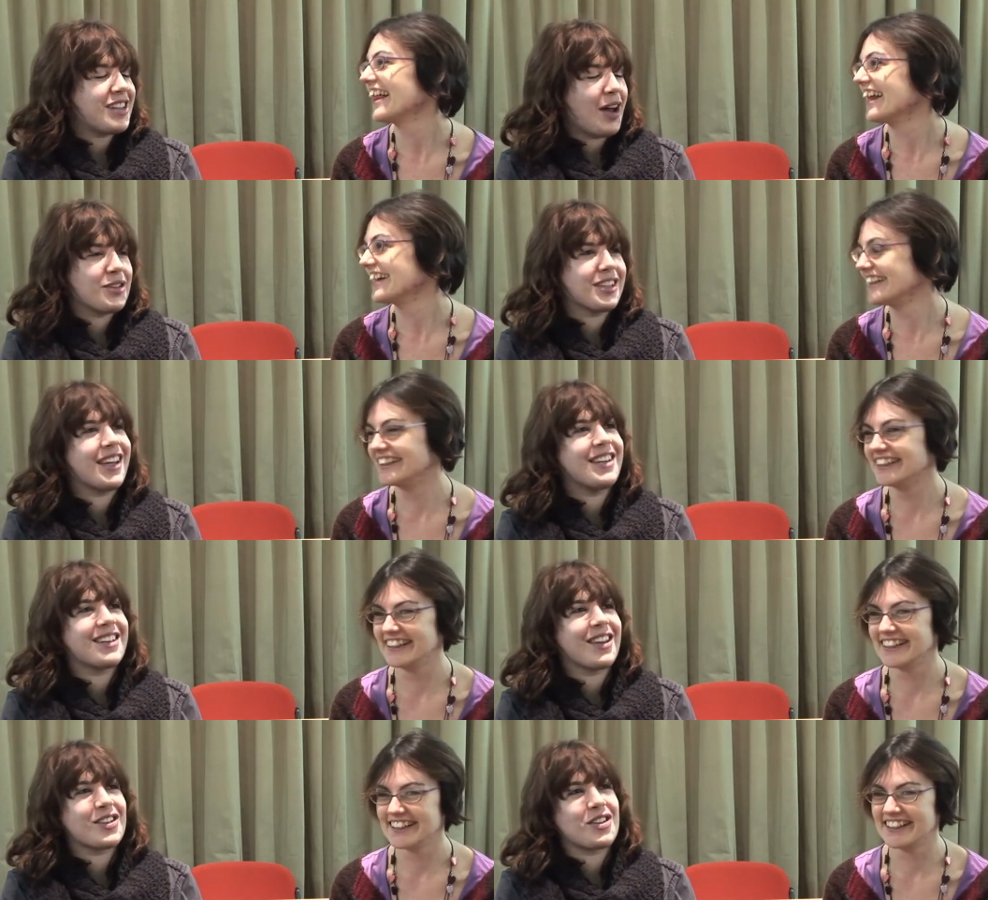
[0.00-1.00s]
Speaker 1: shouting at each
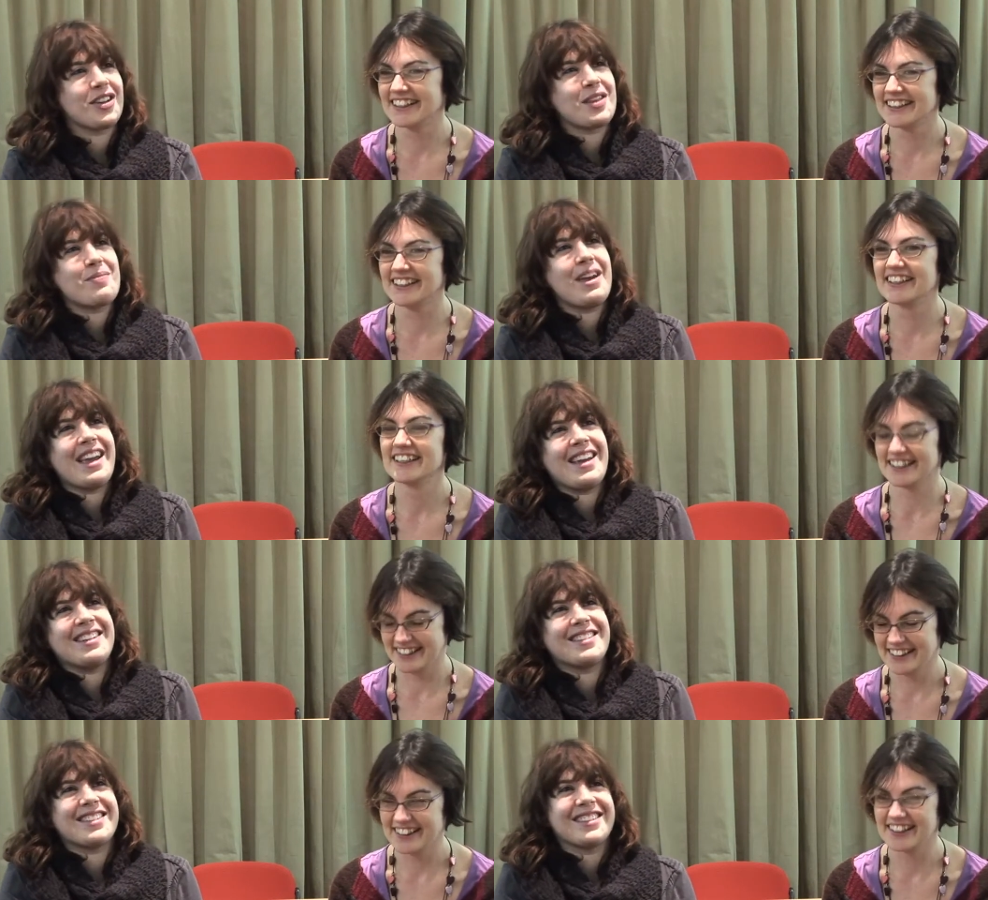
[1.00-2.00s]
other during the
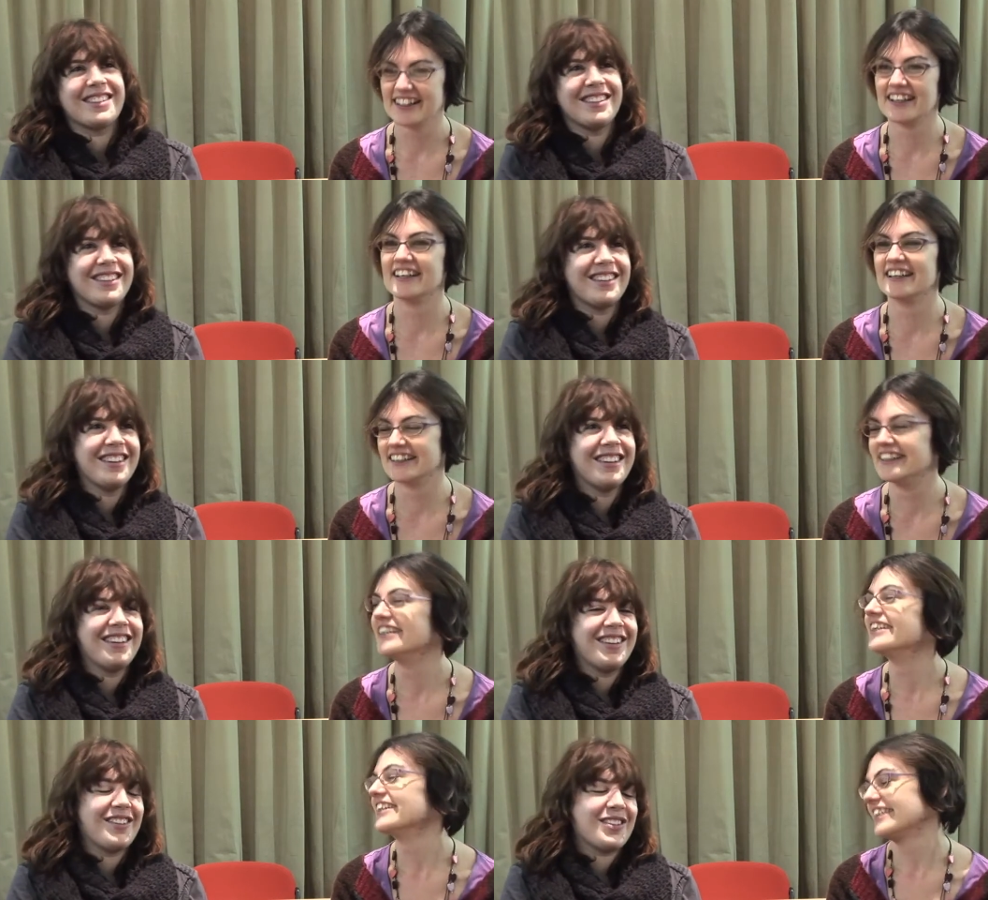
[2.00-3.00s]
piece,
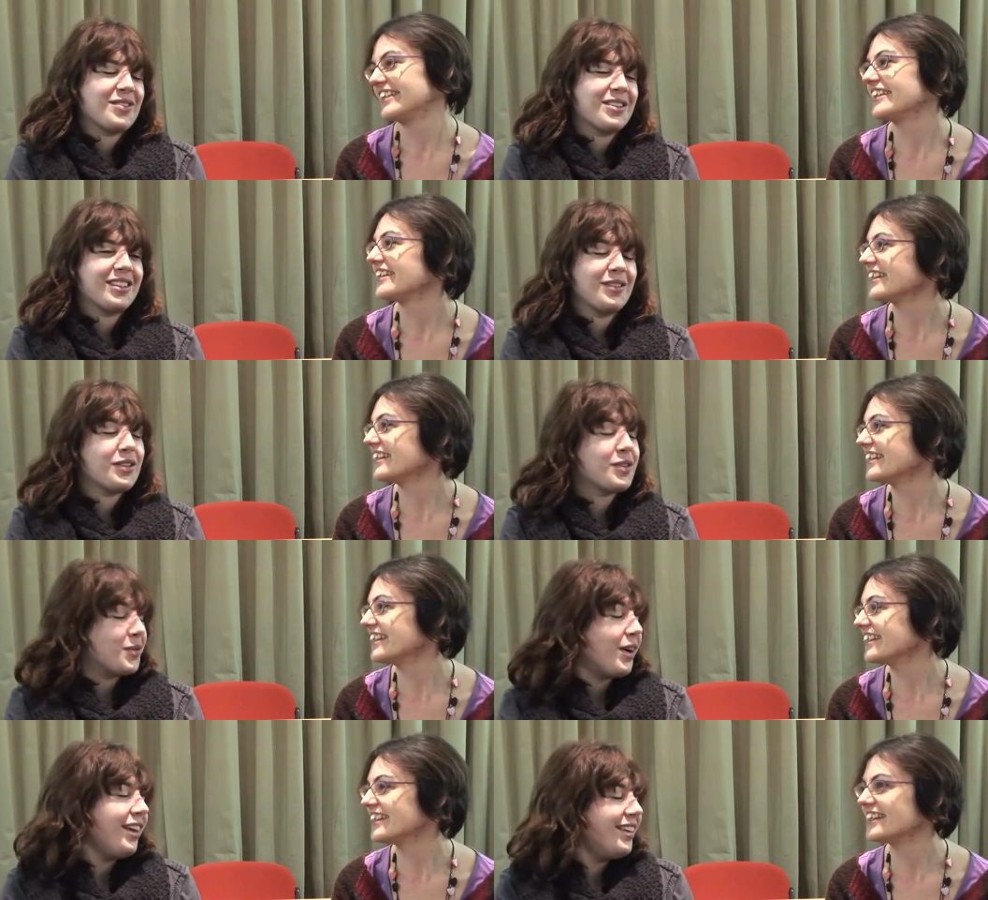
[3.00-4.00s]
which was
Speaker 2: which was
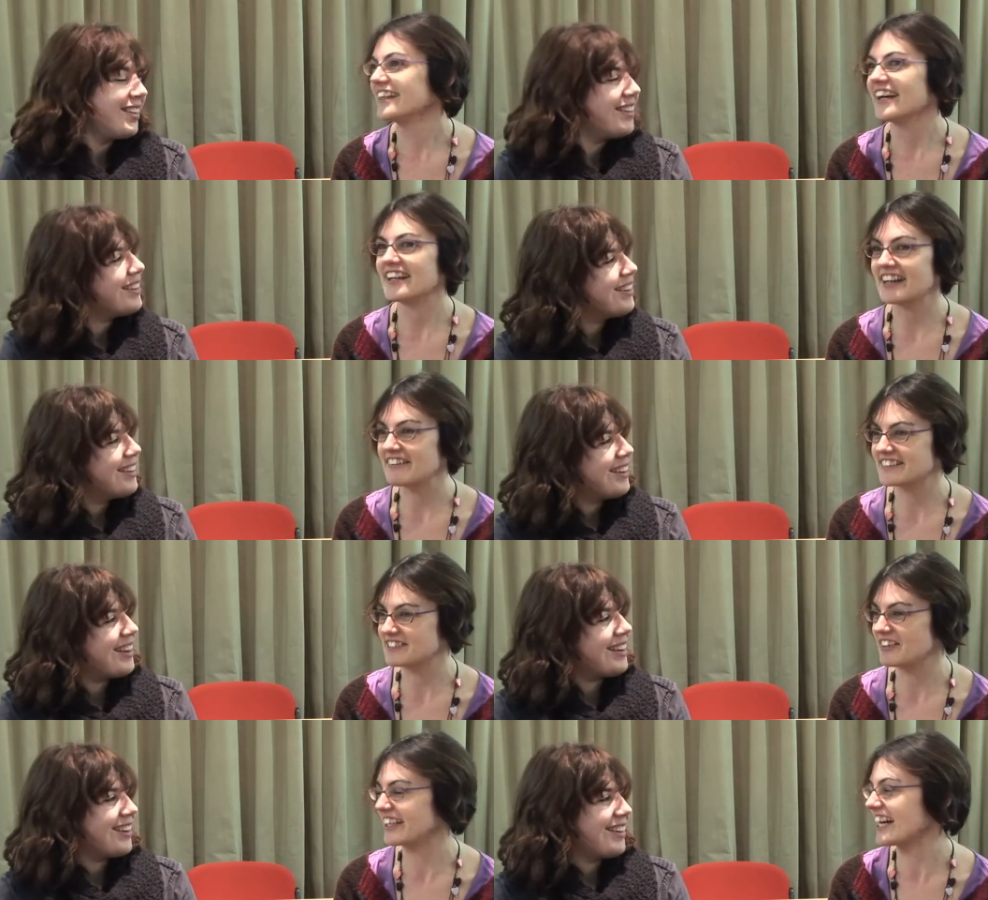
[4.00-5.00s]
fun. I was
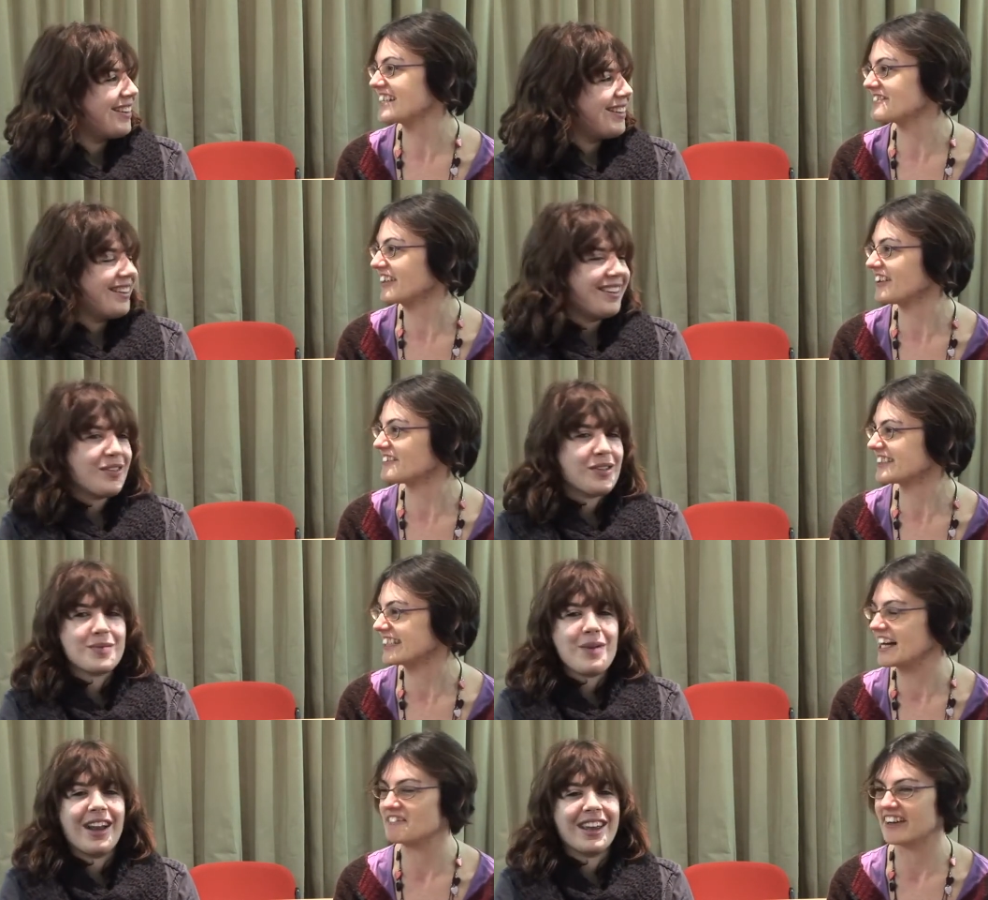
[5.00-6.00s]
communicating my opposite
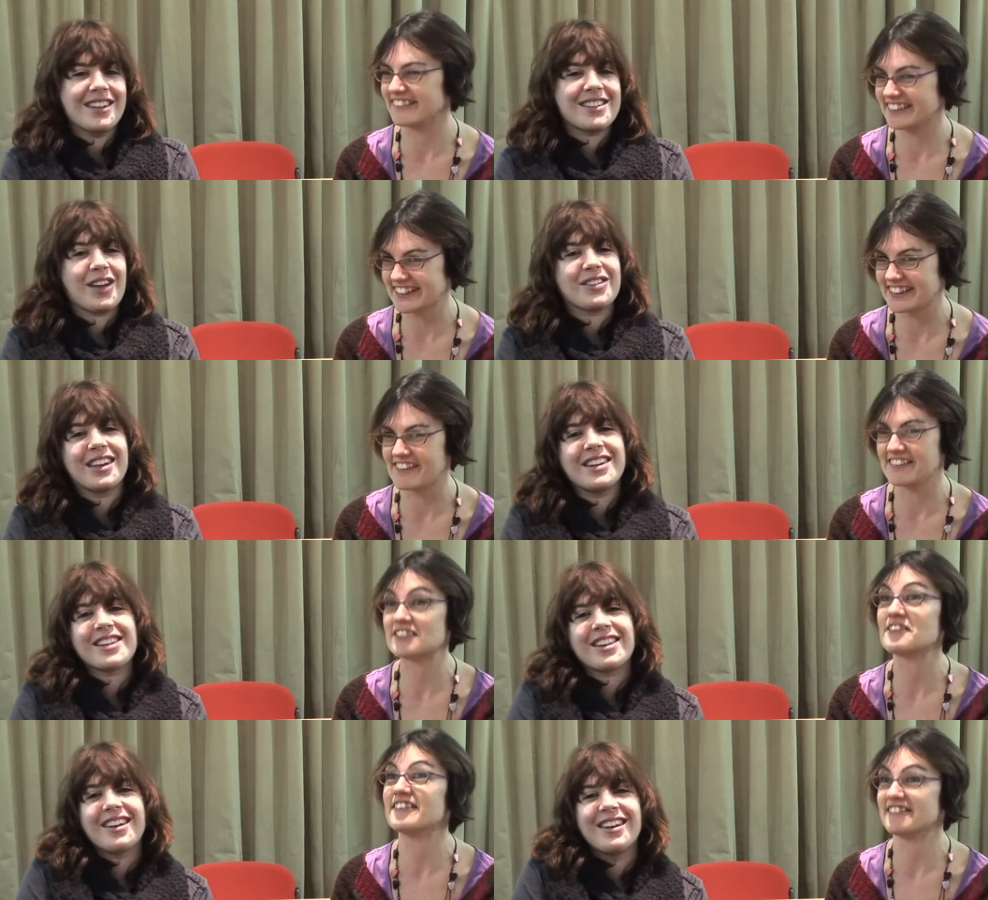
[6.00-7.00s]
number on the canal. We
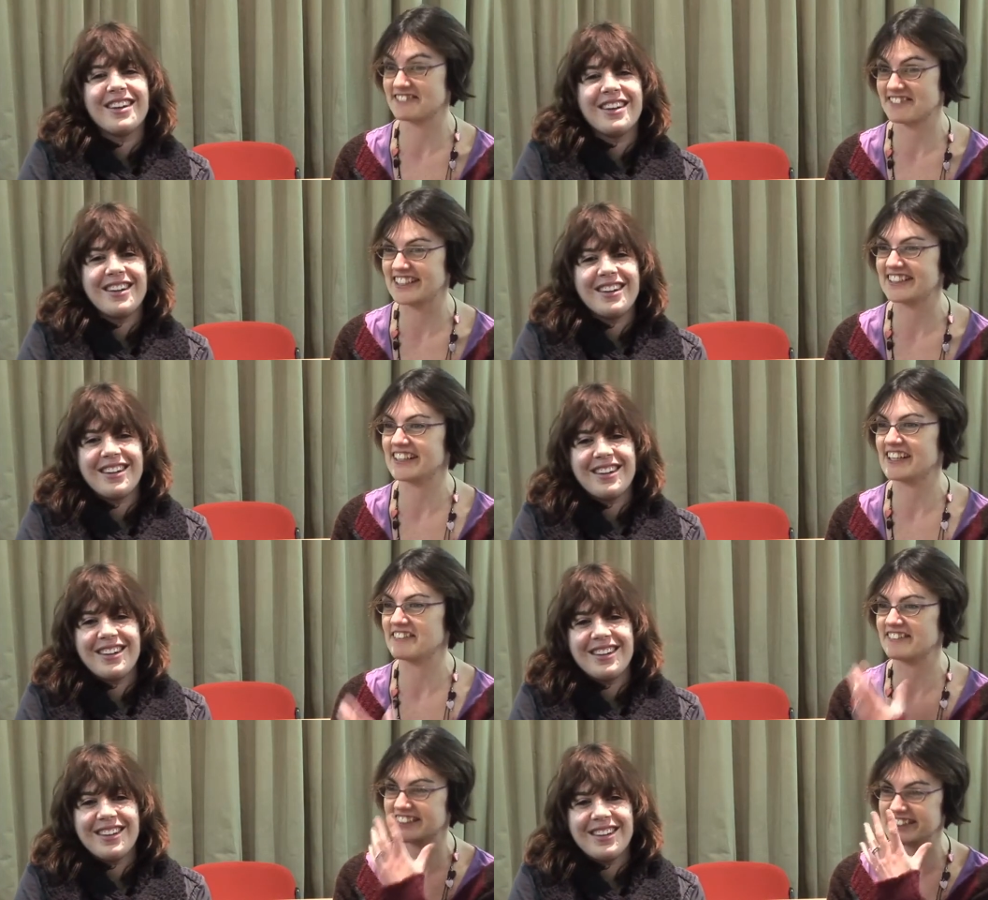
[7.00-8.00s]
were really, you know, we were
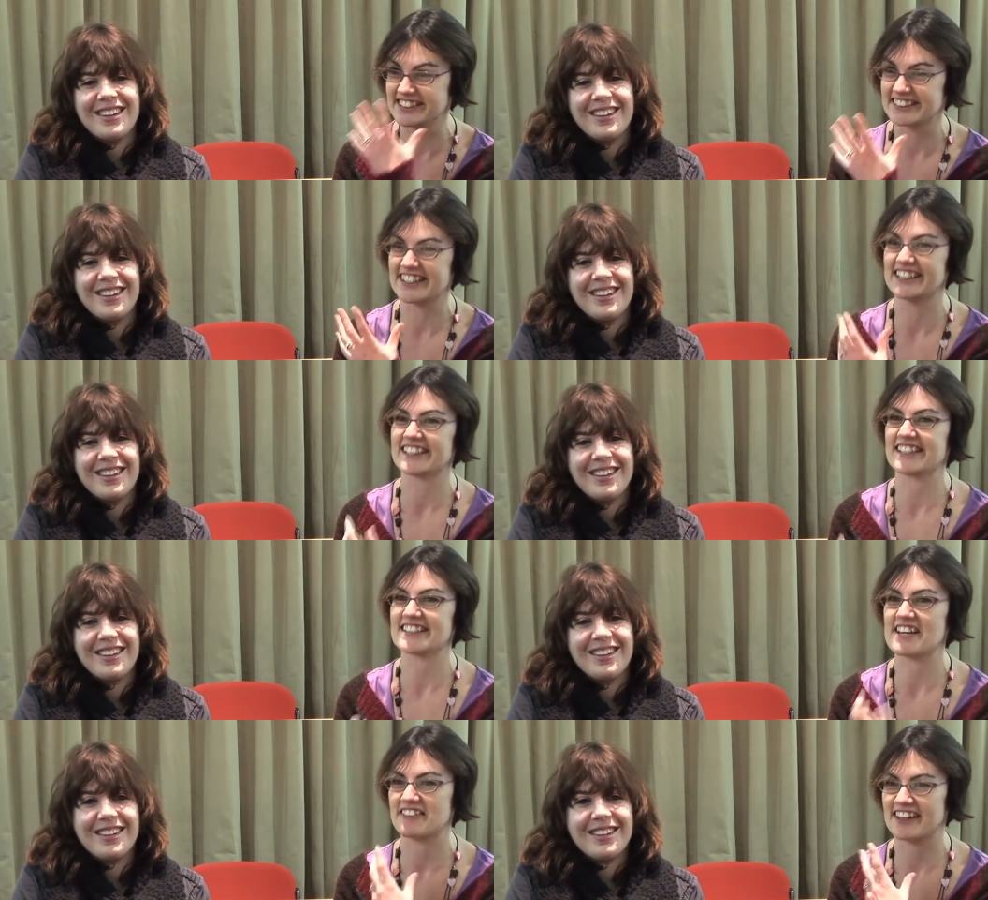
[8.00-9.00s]
just looking at each
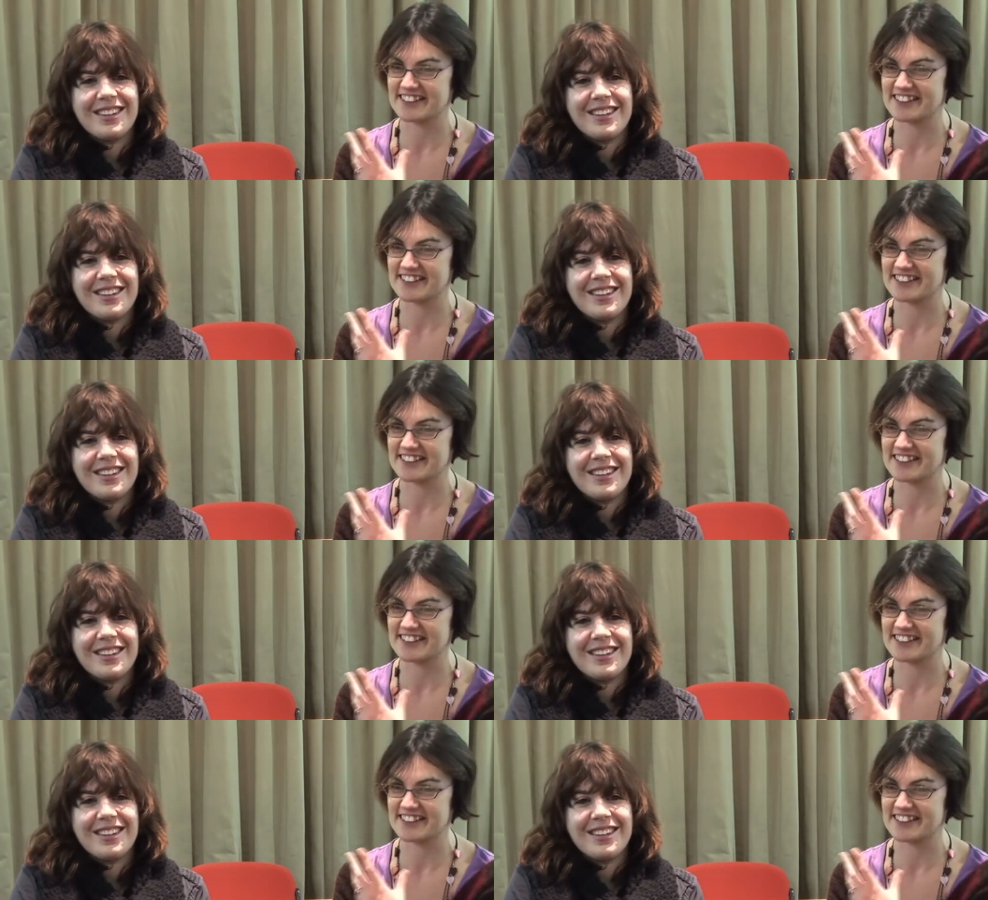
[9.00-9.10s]
other